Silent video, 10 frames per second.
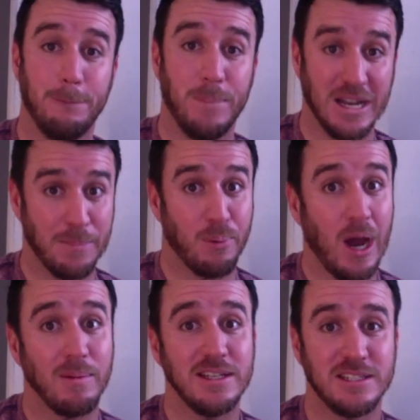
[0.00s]
But it
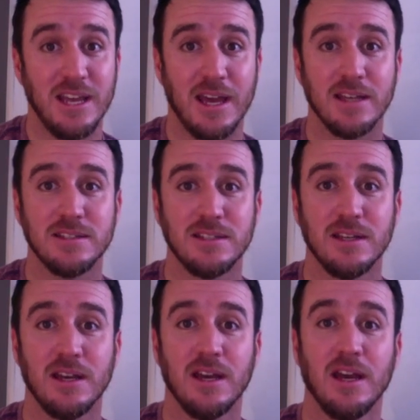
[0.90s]
probably says
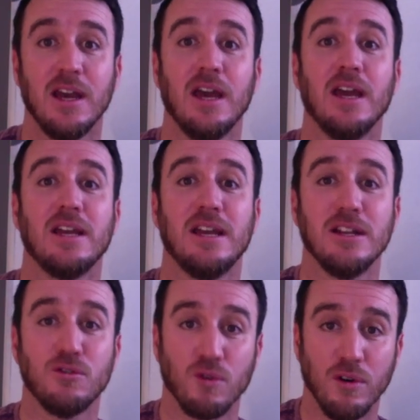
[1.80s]

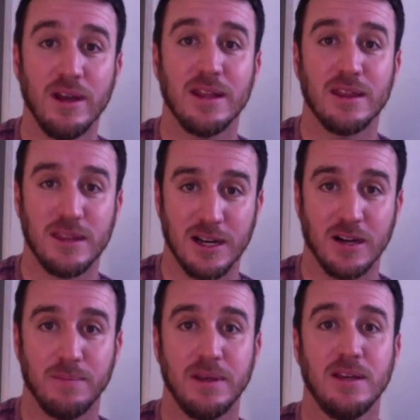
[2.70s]
congruent
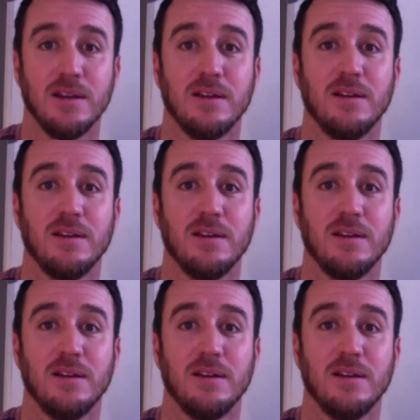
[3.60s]
therapy